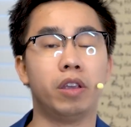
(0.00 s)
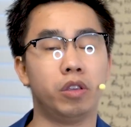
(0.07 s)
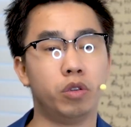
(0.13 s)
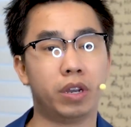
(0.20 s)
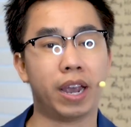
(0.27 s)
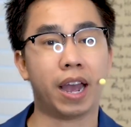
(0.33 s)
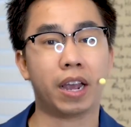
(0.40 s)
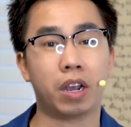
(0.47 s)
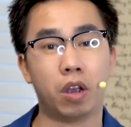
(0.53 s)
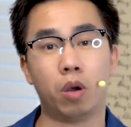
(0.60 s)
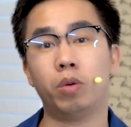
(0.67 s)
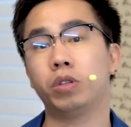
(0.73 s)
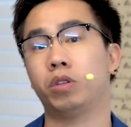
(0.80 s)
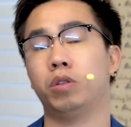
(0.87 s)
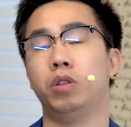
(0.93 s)
you guys
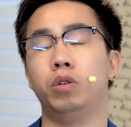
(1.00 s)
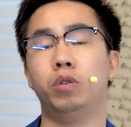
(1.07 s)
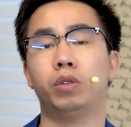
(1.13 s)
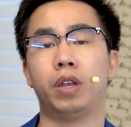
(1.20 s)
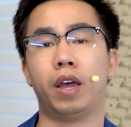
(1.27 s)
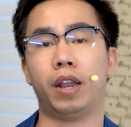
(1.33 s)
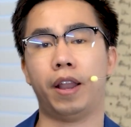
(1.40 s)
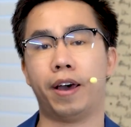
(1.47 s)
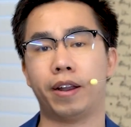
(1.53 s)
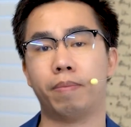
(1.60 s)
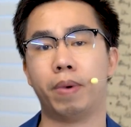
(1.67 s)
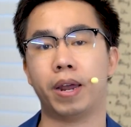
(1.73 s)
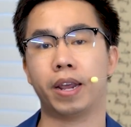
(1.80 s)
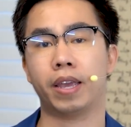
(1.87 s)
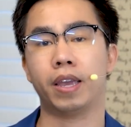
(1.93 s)
going to lose a lot of
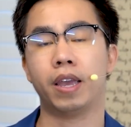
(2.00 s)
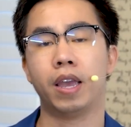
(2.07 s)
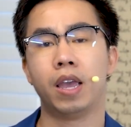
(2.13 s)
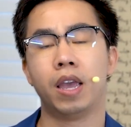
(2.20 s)
money.